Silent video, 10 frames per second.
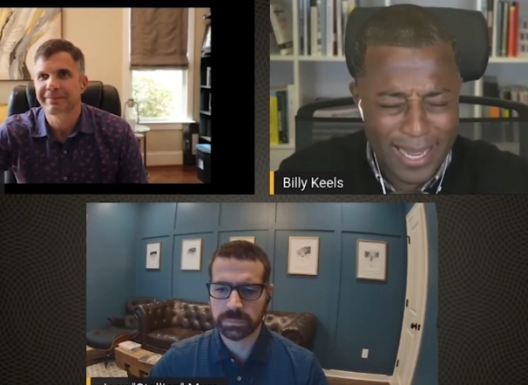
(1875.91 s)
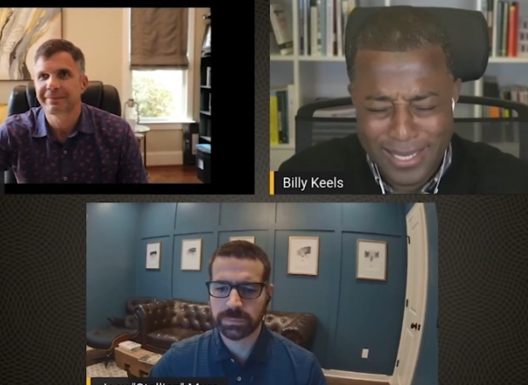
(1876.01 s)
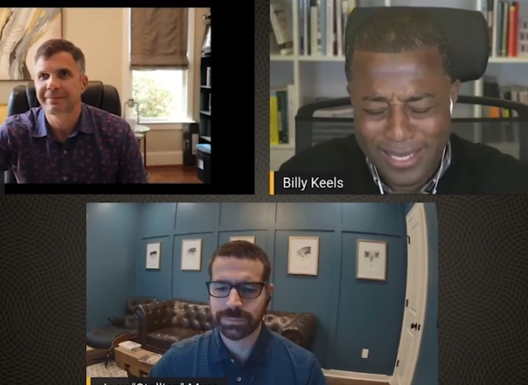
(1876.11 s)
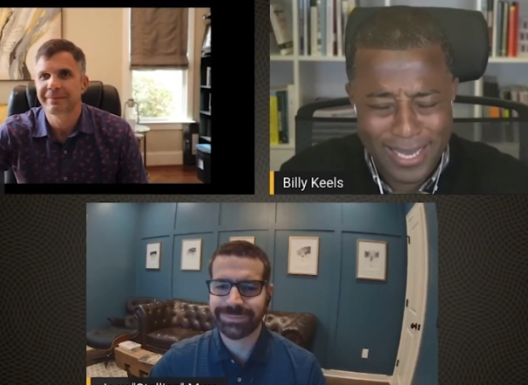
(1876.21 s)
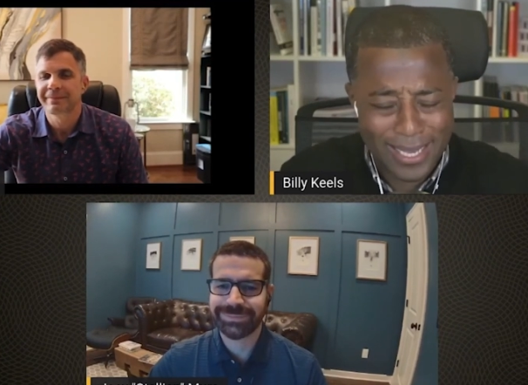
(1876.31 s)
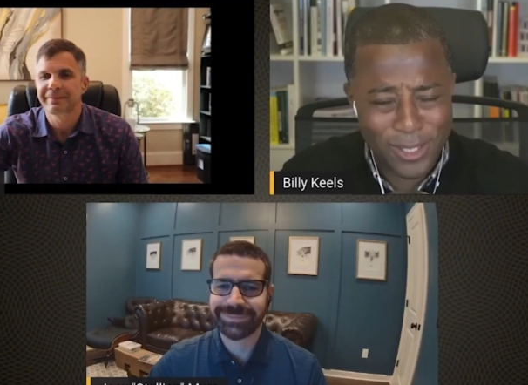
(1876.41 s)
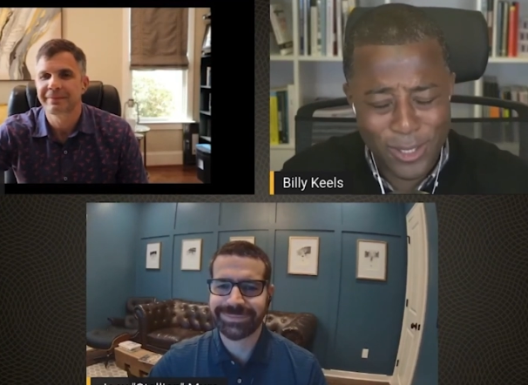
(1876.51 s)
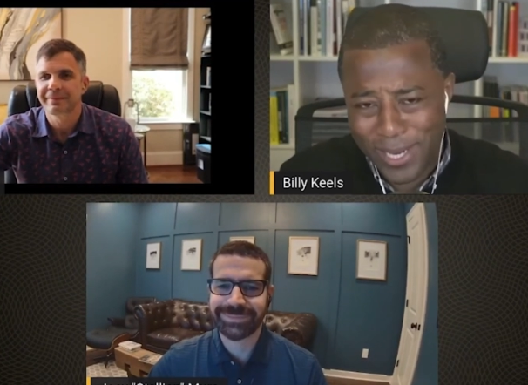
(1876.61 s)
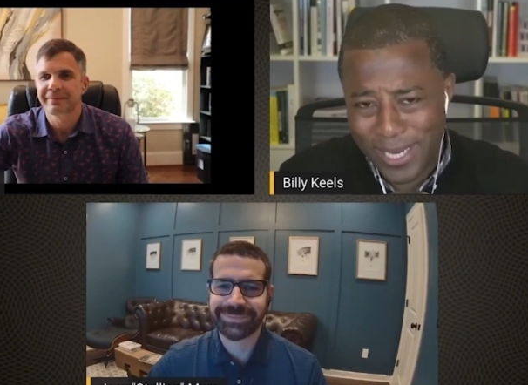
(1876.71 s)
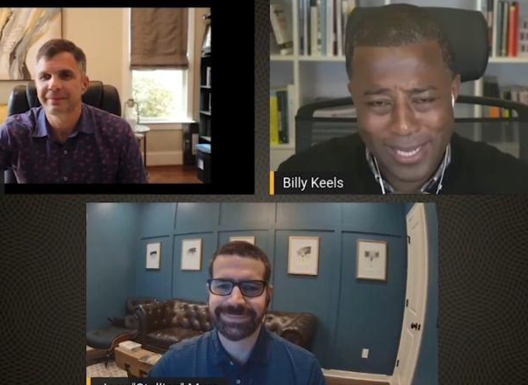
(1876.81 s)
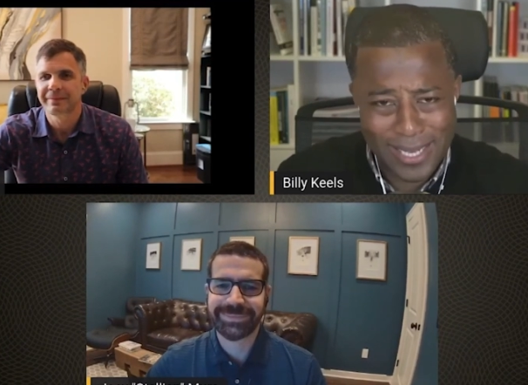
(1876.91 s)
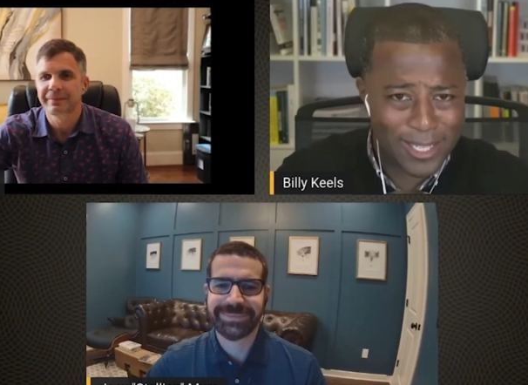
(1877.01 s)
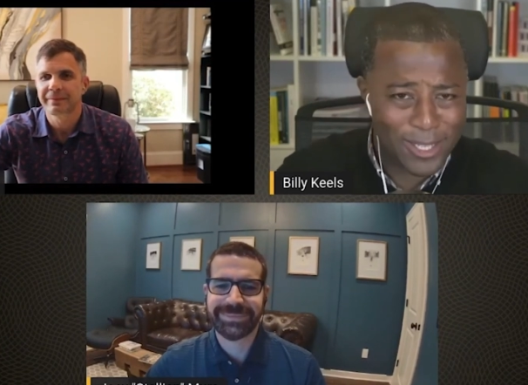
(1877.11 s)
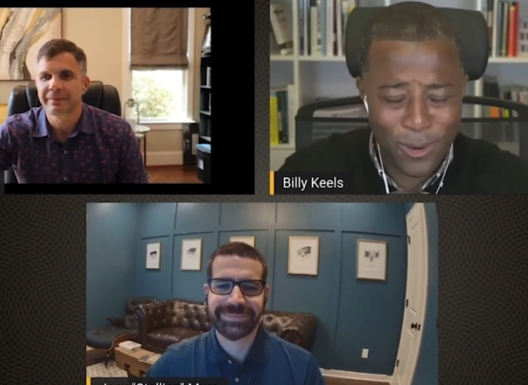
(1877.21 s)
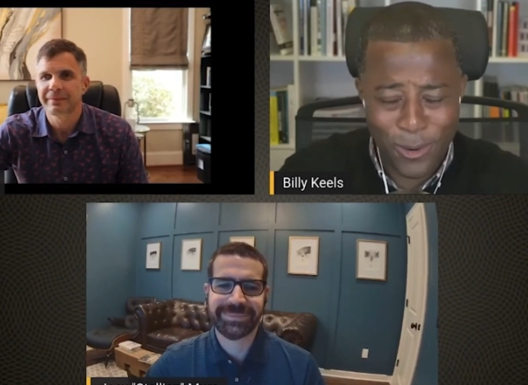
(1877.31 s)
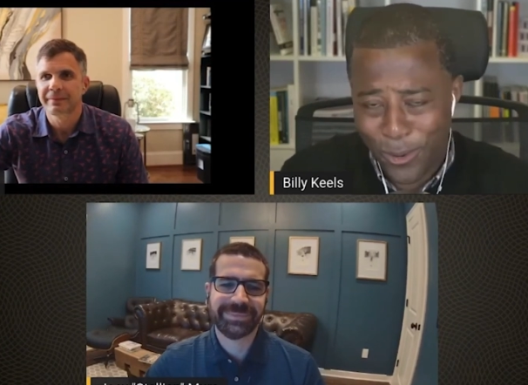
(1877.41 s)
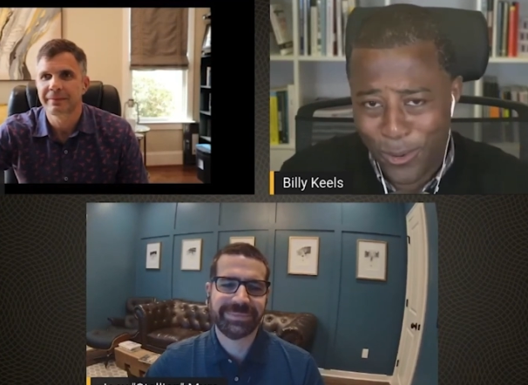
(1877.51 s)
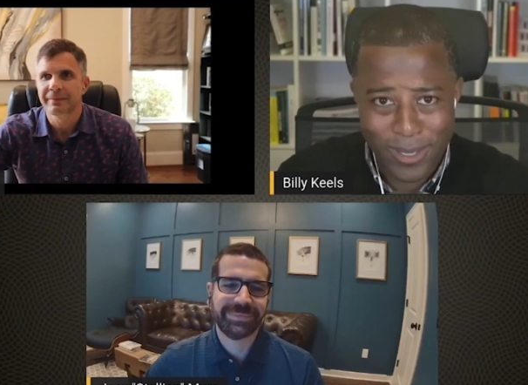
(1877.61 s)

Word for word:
Speaker 1: I just think it's so easy, it's so cool,